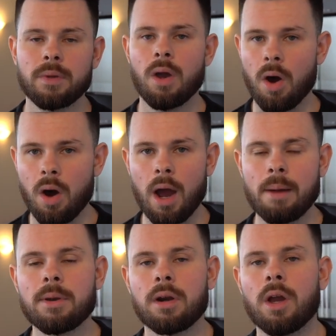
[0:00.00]
I'm
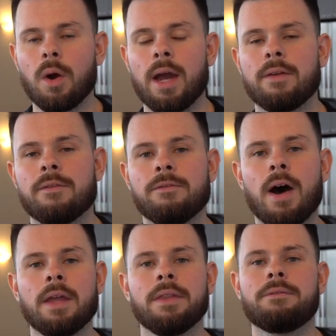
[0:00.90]
going to go ahead and
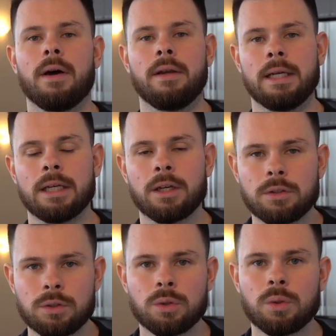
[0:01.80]
find the funding
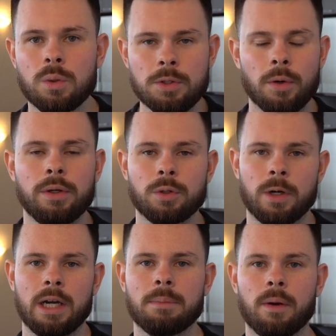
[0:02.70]
to join your
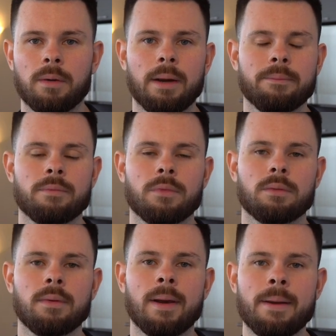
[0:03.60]
training program,
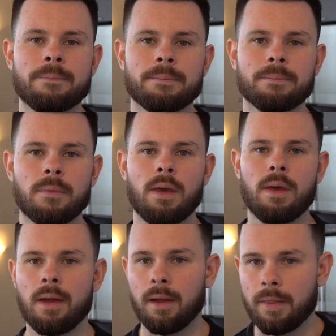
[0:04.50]
right?
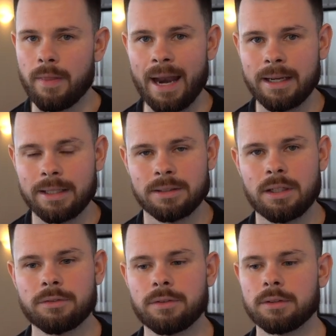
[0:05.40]
That is the
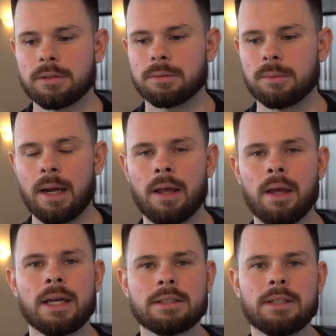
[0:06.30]
difference, right?
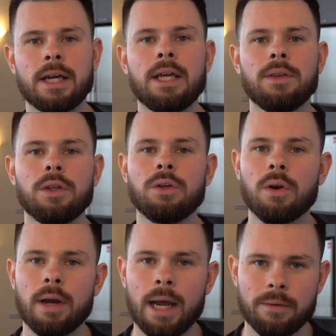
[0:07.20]
Saying that you don't
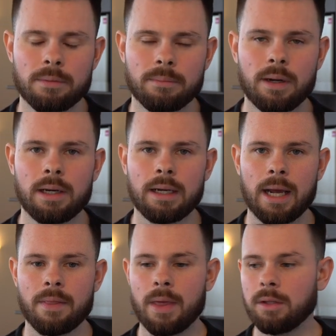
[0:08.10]
have the money
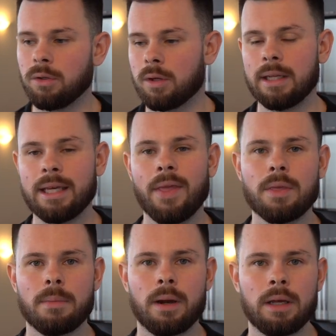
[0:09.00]
and that you can get the
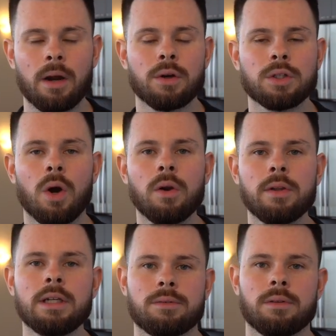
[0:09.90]
money are a totally
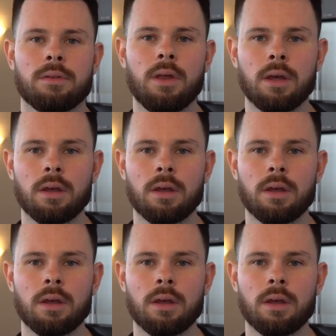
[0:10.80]
different thing.